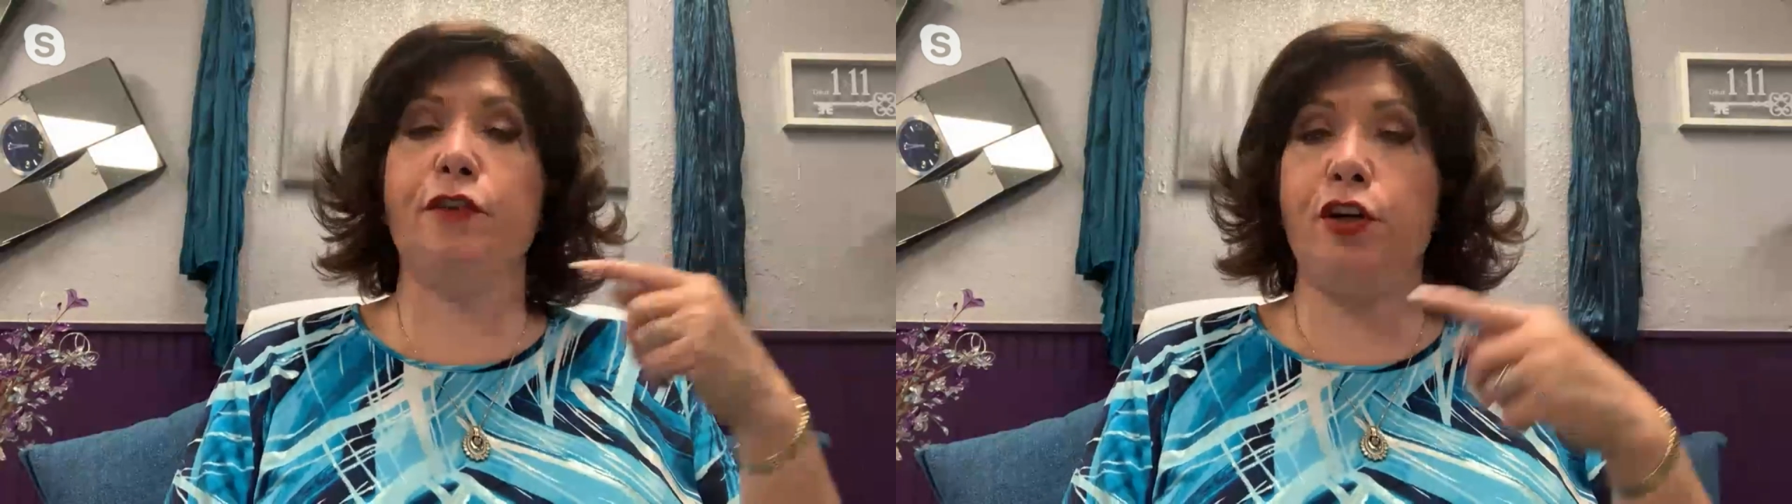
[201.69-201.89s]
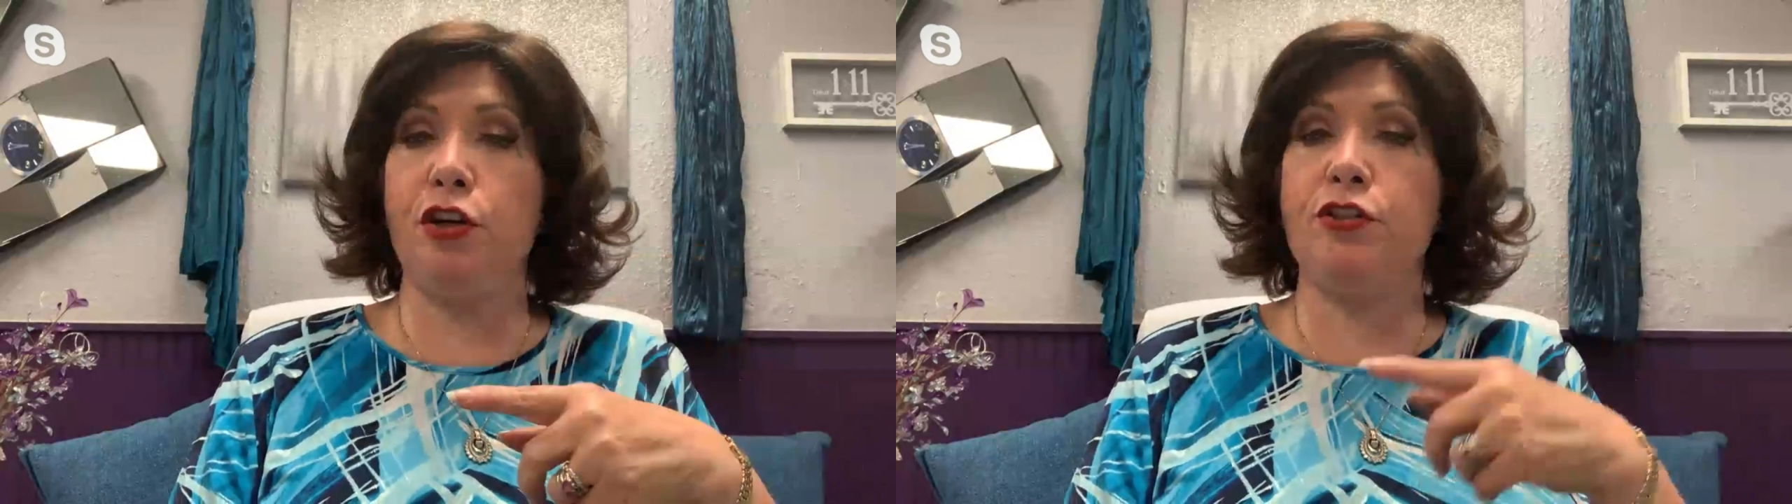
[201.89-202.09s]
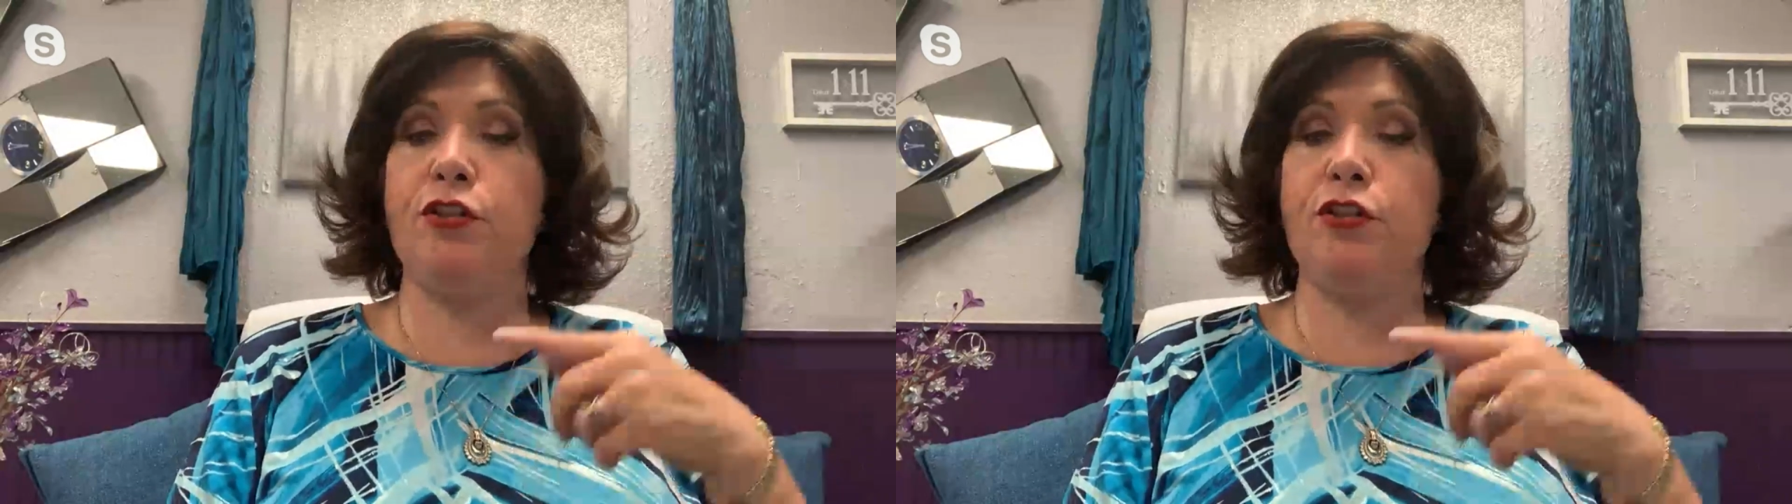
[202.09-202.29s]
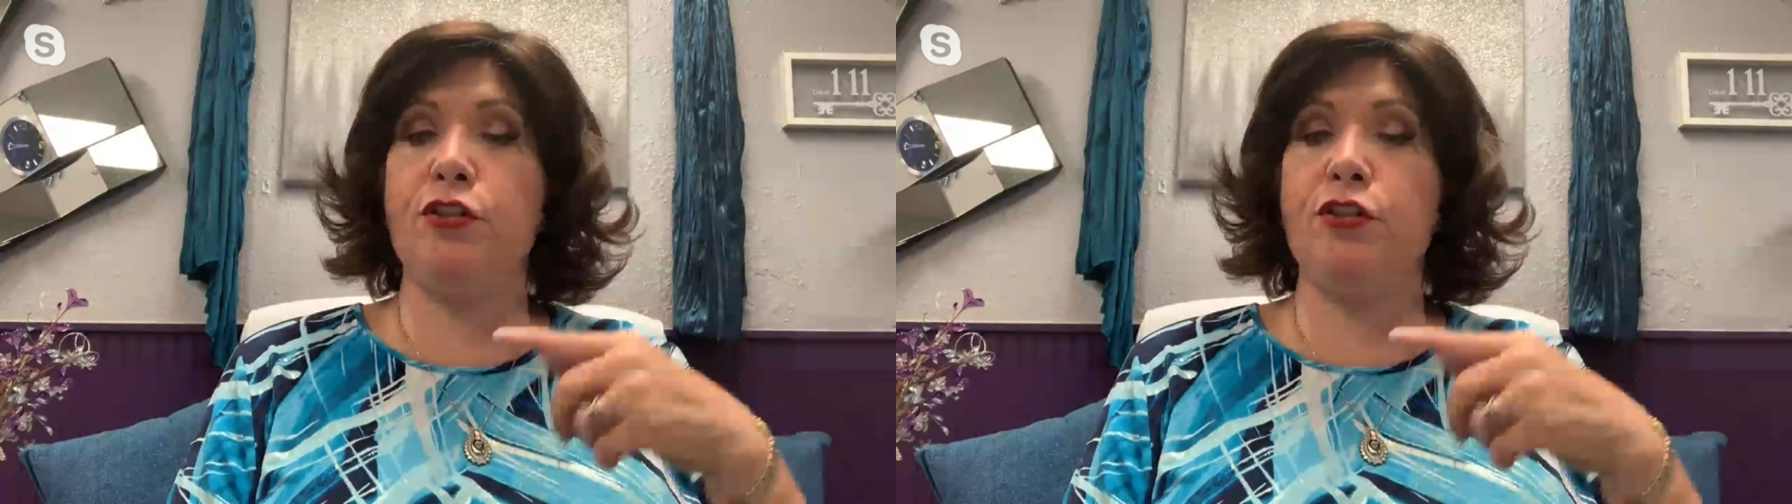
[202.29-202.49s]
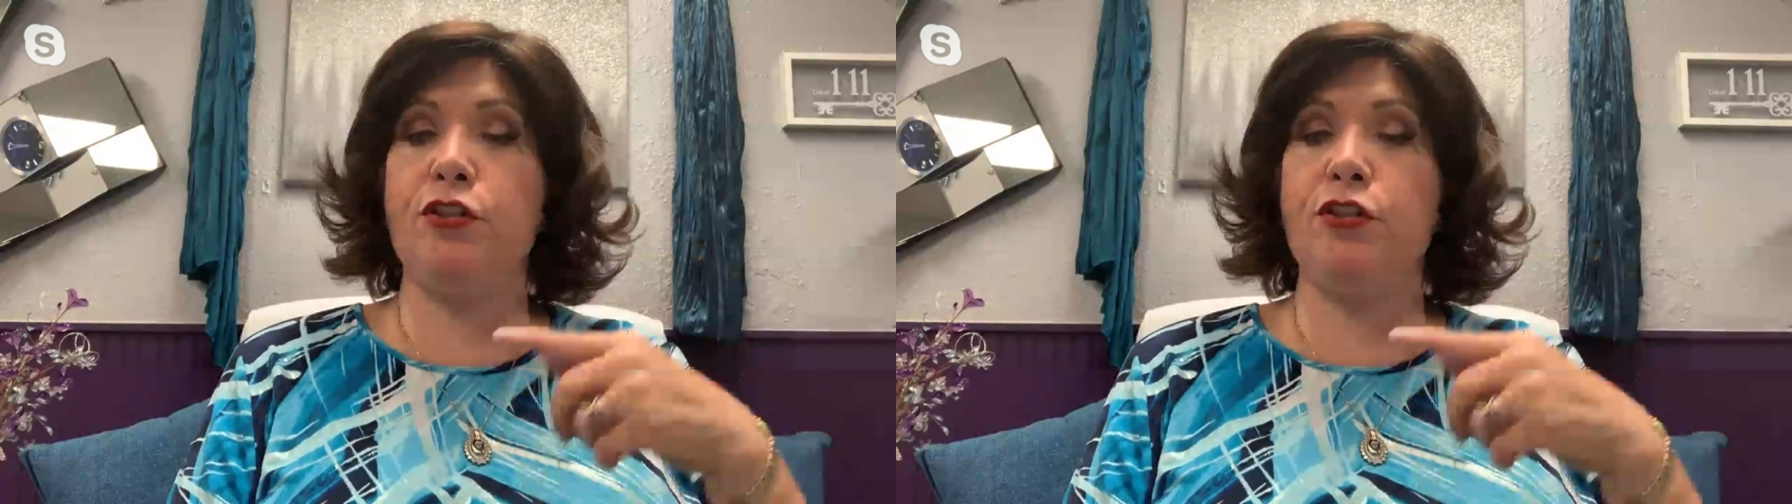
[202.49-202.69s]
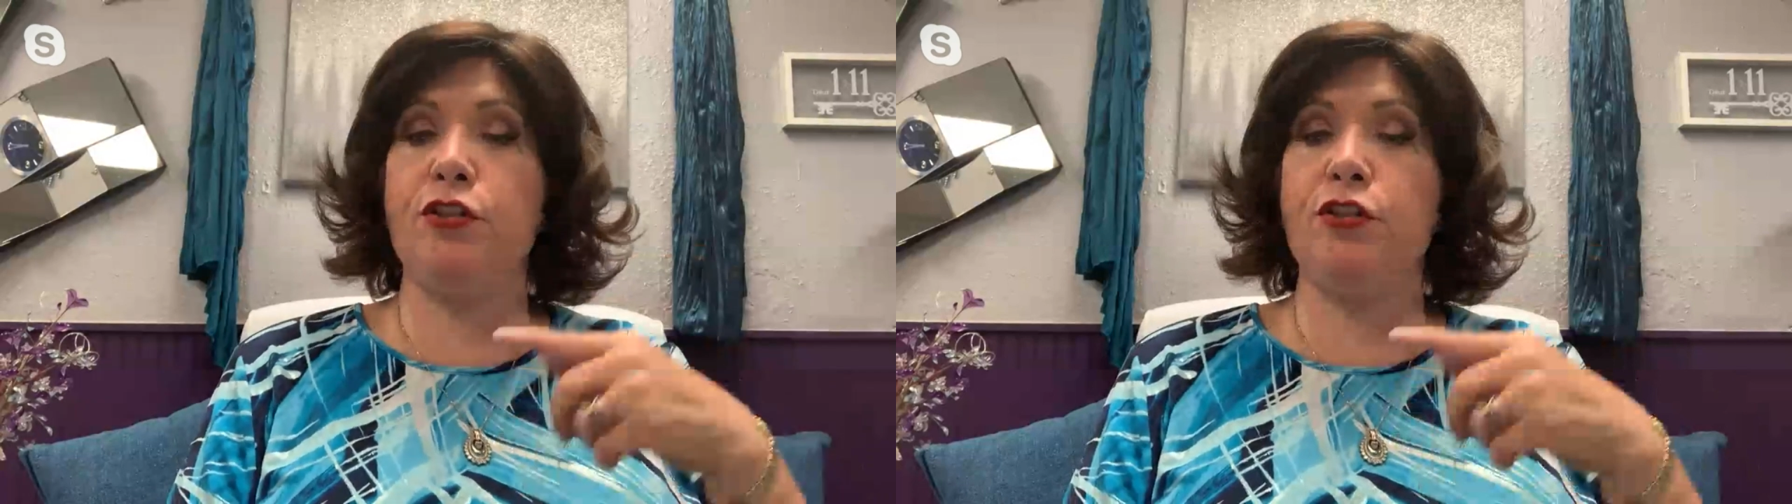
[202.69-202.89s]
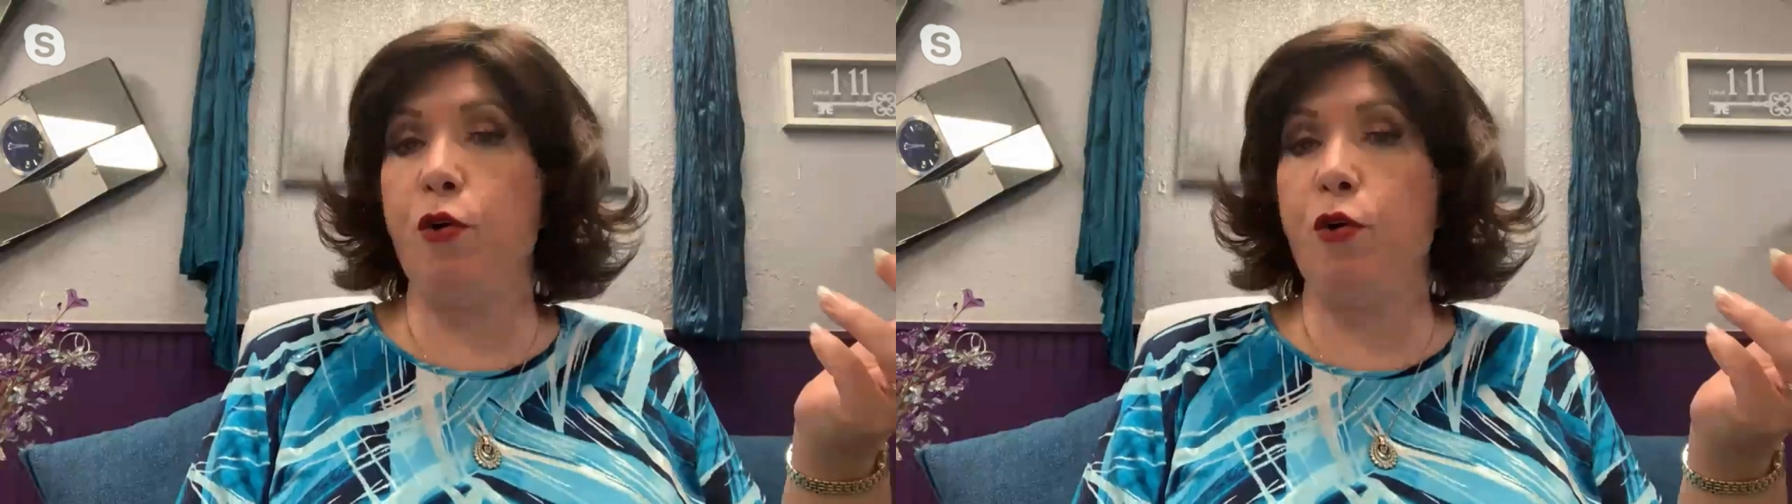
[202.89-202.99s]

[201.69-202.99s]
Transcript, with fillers: of curses that have been